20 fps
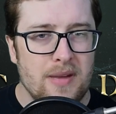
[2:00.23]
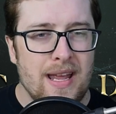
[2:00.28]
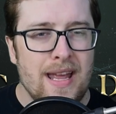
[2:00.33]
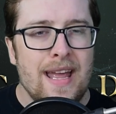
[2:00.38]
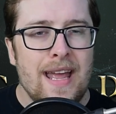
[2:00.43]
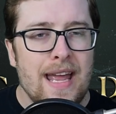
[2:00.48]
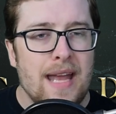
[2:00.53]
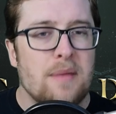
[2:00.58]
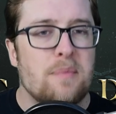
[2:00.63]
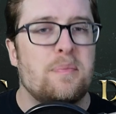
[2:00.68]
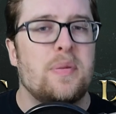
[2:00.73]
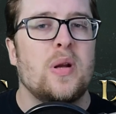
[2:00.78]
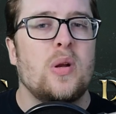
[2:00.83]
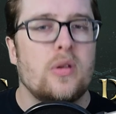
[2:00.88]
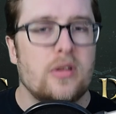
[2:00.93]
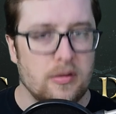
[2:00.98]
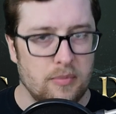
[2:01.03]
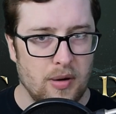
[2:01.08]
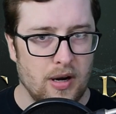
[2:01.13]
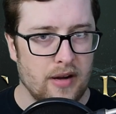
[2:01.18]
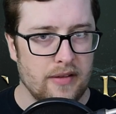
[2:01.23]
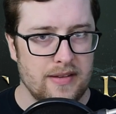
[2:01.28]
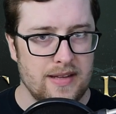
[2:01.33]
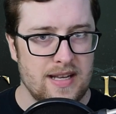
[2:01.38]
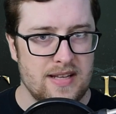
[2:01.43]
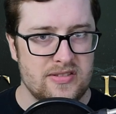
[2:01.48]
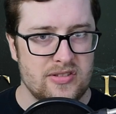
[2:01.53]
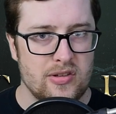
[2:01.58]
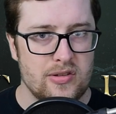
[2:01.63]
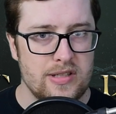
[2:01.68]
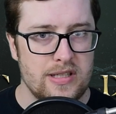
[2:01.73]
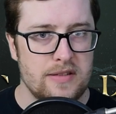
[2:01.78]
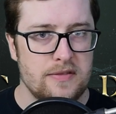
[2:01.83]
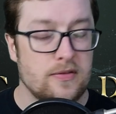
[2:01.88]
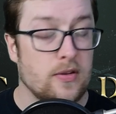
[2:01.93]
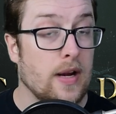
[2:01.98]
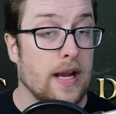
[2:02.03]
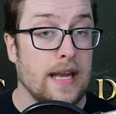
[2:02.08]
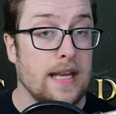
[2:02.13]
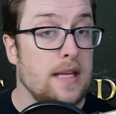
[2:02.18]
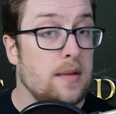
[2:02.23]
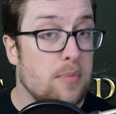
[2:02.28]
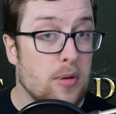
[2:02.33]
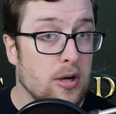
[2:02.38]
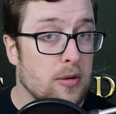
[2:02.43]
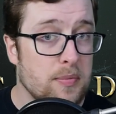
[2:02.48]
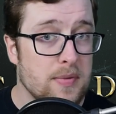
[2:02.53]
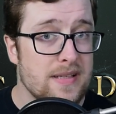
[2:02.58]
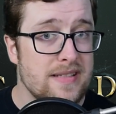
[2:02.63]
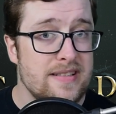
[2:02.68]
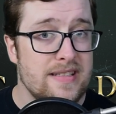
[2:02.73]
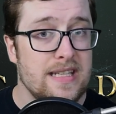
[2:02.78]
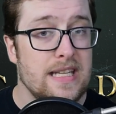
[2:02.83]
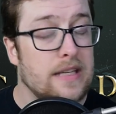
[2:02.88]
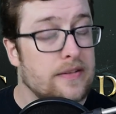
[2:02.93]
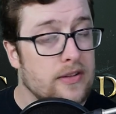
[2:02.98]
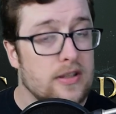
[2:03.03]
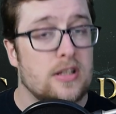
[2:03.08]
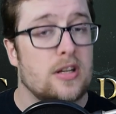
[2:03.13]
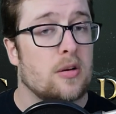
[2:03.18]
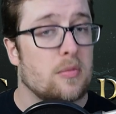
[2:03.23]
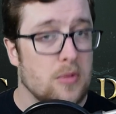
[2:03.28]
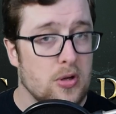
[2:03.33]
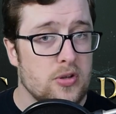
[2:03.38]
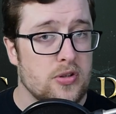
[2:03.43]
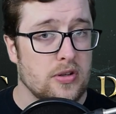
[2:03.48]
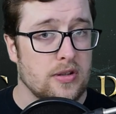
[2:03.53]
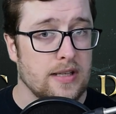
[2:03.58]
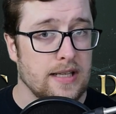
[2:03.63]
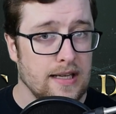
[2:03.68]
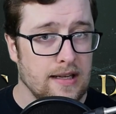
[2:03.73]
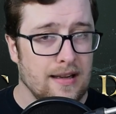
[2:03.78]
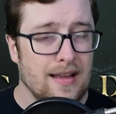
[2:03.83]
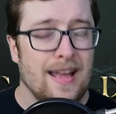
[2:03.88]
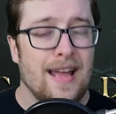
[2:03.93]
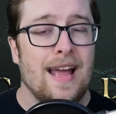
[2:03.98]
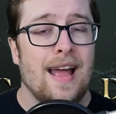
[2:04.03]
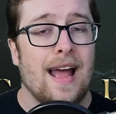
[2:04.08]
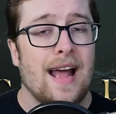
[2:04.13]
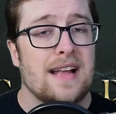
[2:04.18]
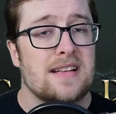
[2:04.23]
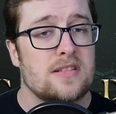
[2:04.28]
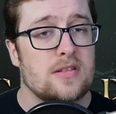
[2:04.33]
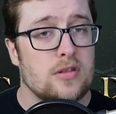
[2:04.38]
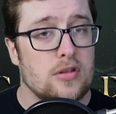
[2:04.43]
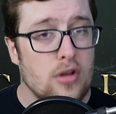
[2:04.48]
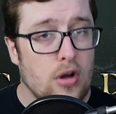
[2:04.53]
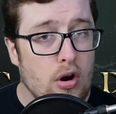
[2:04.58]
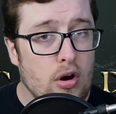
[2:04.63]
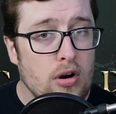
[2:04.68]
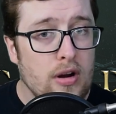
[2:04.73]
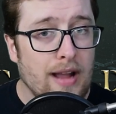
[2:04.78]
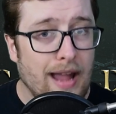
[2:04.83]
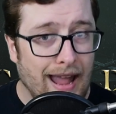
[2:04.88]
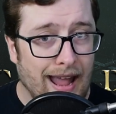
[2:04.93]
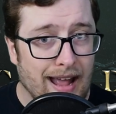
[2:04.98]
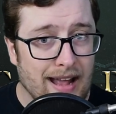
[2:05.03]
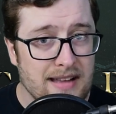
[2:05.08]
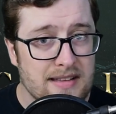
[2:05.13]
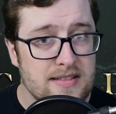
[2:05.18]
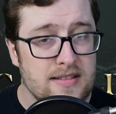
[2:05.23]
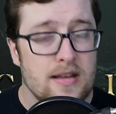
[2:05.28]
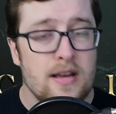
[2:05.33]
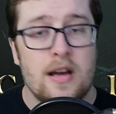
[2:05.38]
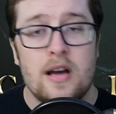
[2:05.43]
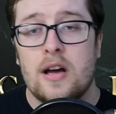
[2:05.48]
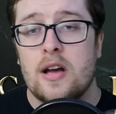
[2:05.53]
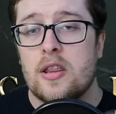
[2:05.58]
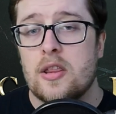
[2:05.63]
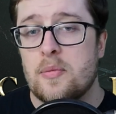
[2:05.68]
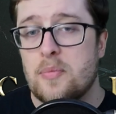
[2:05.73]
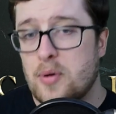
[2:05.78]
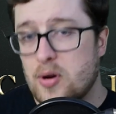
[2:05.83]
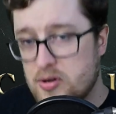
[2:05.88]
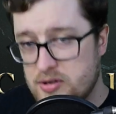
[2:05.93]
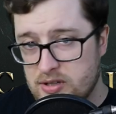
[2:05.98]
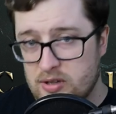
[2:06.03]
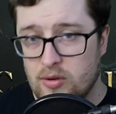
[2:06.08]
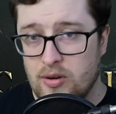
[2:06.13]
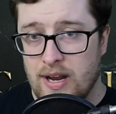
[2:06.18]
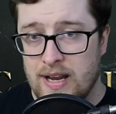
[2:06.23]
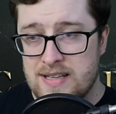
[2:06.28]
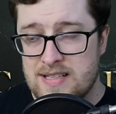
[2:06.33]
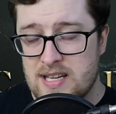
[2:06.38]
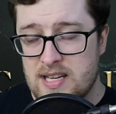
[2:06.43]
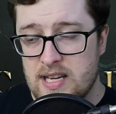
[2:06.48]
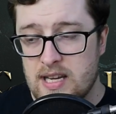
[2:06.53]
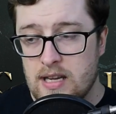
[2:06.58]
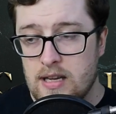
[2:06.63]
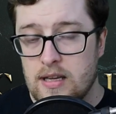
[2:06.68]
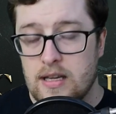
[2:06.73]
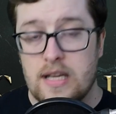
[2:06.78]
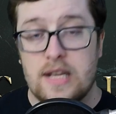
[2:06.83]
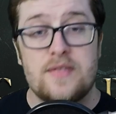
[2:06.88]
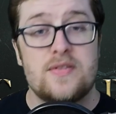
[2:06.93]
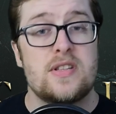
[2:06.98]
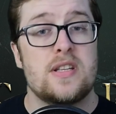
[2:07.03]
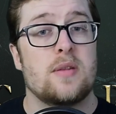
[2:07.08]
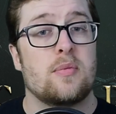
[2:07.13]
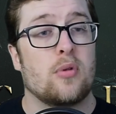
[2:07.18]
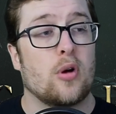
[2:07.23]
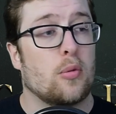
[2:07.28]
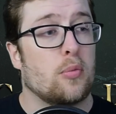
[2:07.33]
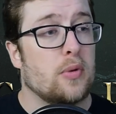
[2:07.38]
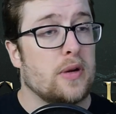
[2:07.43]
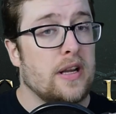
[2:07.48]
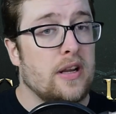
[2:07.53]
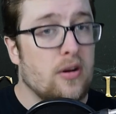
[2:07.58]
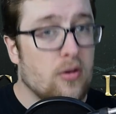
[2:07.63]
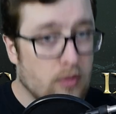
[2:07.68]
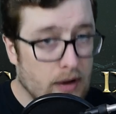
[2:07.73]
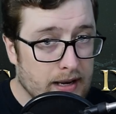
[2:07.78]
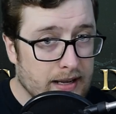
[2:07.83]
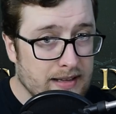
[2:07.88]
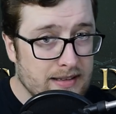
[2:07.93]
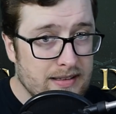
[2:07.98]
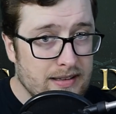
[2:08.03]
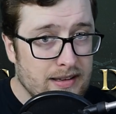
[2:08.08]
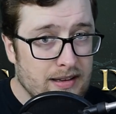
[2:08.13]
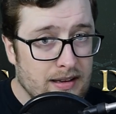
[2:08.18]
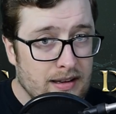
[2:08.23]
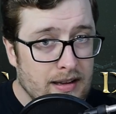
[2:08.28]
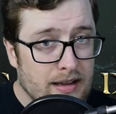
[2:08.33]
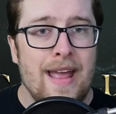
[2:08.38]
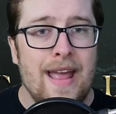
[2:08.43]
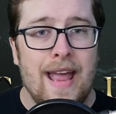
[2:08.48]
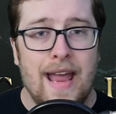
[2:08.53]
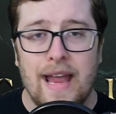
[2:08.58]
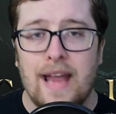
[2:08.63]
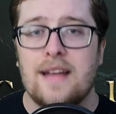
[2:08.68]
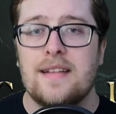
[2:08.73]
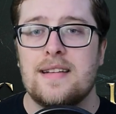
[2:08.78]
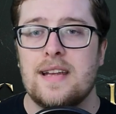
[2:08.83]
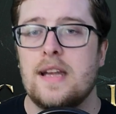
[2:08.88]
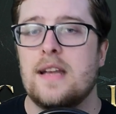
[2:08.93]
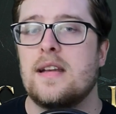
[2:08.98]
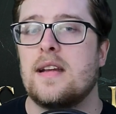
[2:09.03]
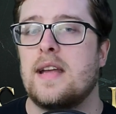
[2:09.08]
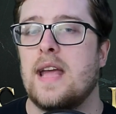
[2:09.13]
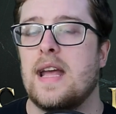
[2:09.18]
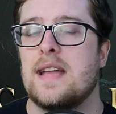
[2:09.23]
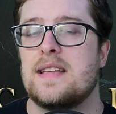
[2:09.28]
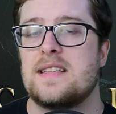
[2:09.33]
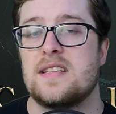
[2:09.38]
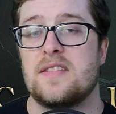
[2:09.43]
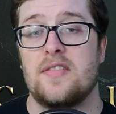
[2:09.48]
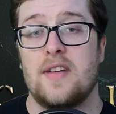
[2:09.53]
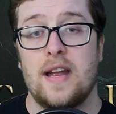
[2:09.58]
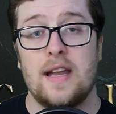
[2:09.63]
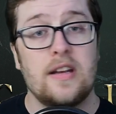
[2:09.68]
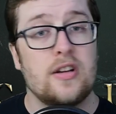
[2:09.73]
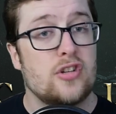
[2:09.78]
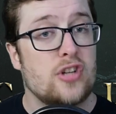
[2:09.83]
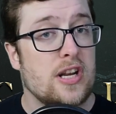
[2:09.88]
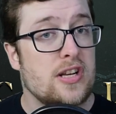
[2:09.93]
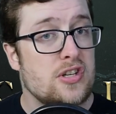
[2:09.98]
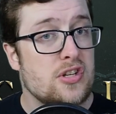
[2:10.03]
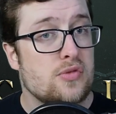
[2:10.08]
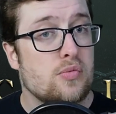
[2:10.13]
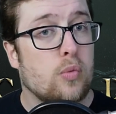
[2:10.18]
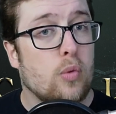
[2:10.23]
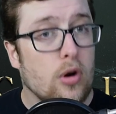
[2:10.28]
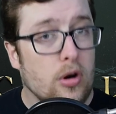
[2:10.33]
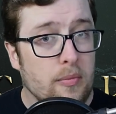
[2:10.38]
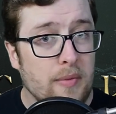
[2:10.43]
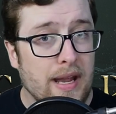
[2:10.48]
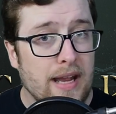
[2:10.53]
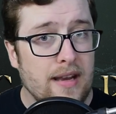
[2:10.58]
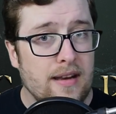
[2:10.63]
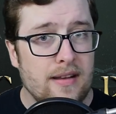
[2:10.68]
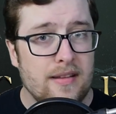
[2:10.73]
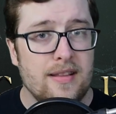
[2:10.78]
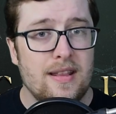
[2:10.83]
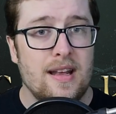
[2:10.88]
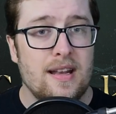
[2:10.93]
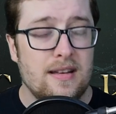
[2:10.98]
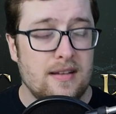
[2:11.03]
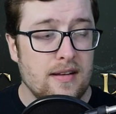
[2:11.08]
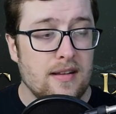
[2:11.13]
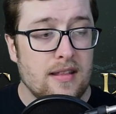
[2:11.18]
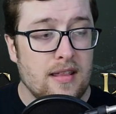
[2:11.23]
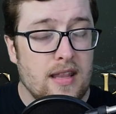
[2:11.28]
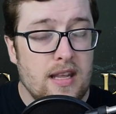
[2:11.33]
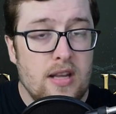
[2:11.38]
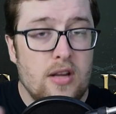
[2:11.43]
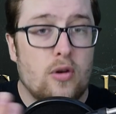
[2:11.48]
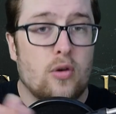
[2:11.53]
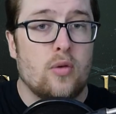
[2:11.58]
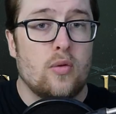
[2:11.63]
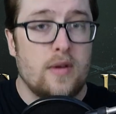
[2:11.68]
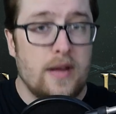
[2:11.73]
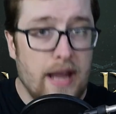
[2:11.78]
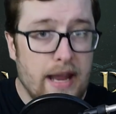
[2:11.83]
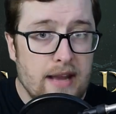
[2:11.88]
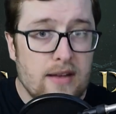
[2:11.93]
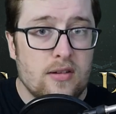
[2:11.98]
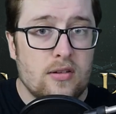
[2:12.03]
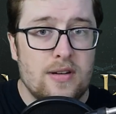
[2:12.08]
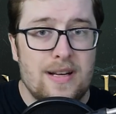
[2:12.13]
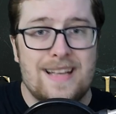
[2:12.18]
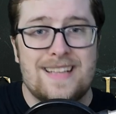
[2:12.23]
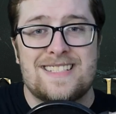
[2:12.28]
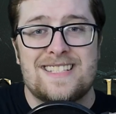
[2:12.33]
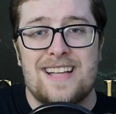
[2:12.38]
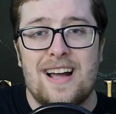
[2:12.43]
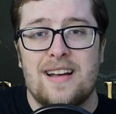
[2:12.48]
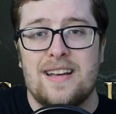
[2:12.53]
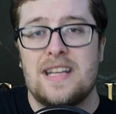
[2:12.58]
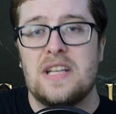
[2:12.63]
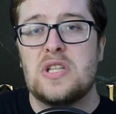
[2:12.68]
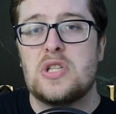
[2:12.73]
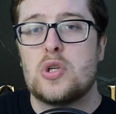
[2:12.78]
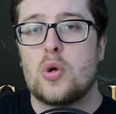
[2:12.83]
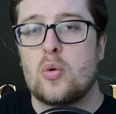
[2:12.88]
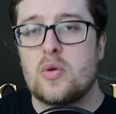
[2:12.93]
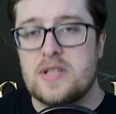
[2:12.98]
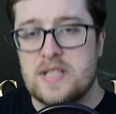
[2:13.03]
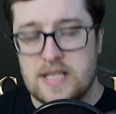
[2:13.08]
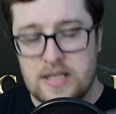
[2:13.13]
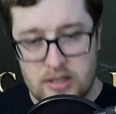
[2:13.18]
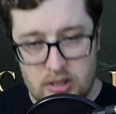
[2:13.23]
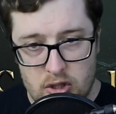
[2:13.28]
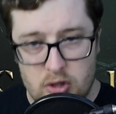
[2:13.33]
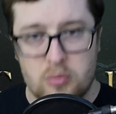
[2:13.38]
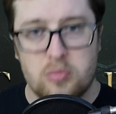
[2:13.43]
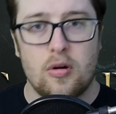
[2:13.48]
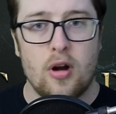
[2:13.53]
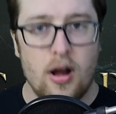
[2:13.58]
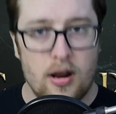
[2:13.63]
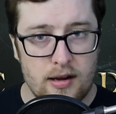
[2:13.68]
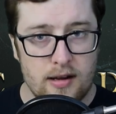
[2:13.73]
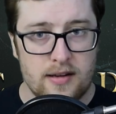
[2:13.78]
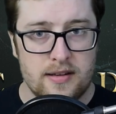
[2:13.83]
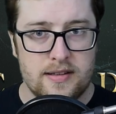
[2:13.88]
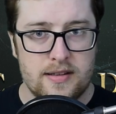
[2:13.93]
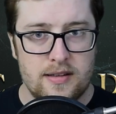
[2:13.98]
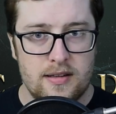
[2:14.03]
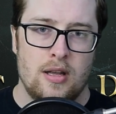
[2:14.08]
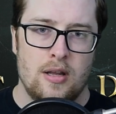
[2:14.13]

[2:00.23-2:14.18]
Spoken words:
and build upon the SRD for any purpose, even commercially, as long as the person or entity gives the appropriate credit and indicates if any changes were made that the creator is not endorsing the new product.